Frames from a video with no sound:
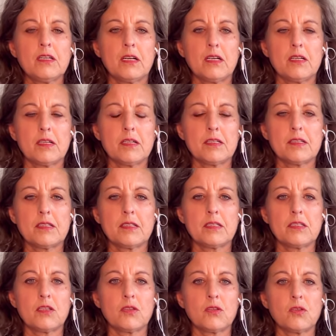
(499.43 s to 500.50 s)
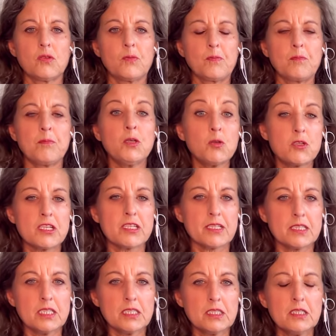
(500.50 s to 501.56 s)
you know,
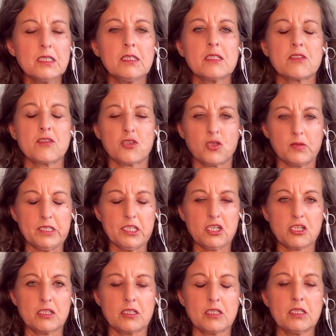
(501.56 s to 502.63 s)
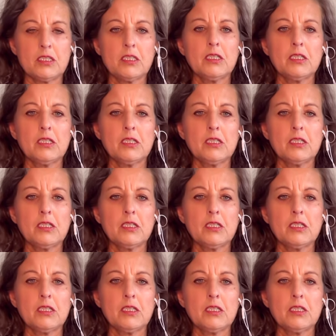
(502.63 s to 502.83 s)
muted situation,